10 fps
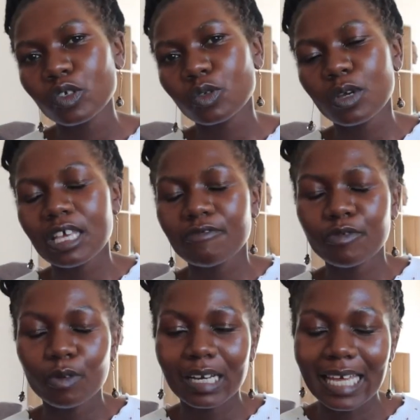Also,
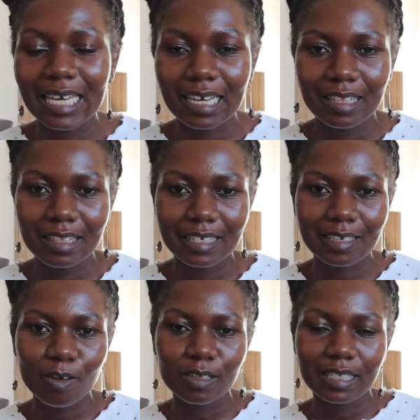if you like
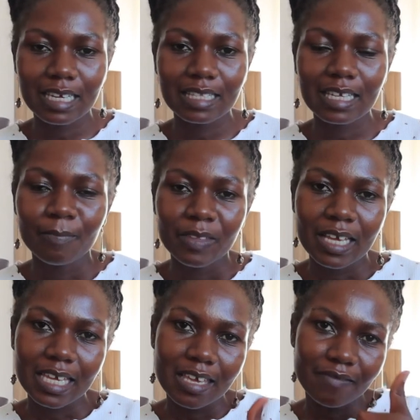this content,
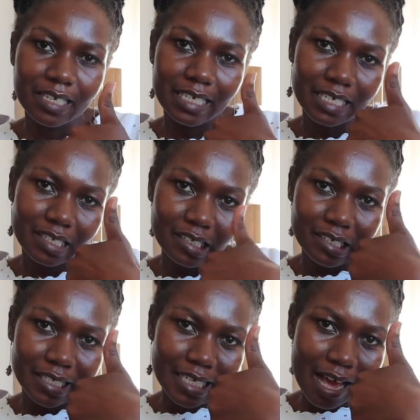give it
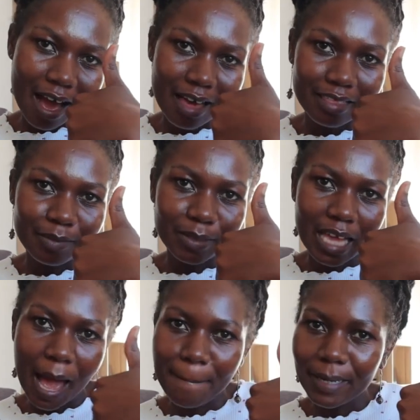a thumbs
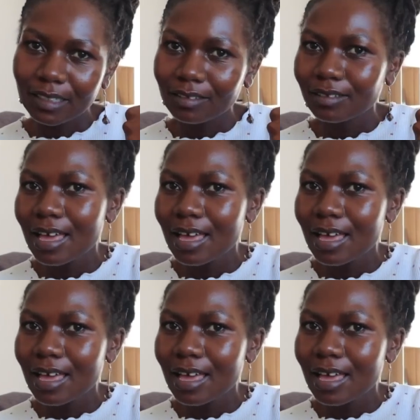up,